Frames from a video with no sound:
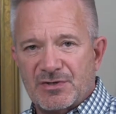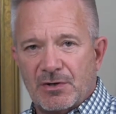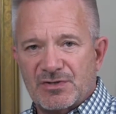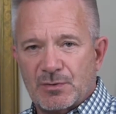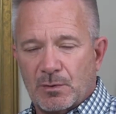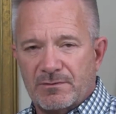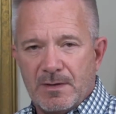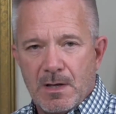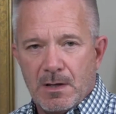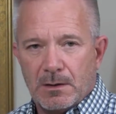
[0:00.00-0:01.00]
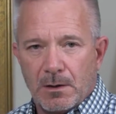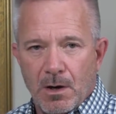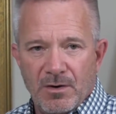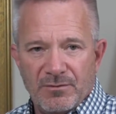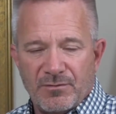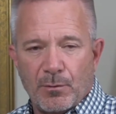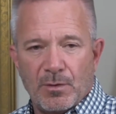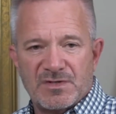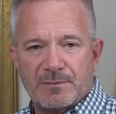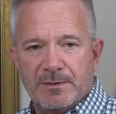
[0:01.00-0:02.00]
are sort of law
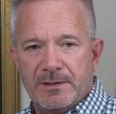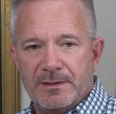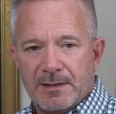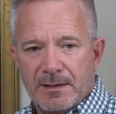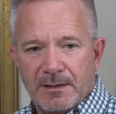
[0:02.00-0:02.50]
enforcement,